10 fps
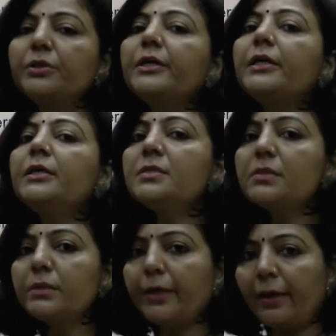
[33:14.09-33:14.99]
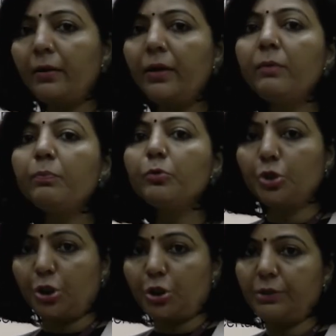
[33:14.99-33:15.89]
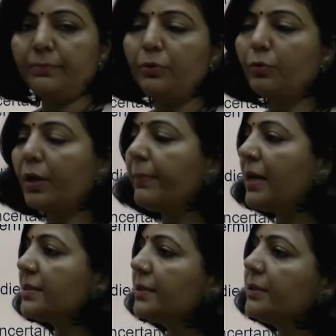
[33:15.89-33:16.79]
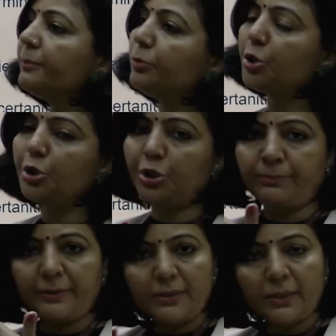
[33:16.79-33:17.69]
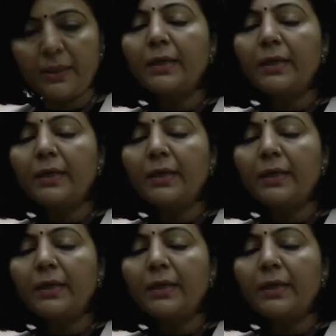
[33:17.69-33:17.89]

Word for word: the uncertainty in position, you can measure the position with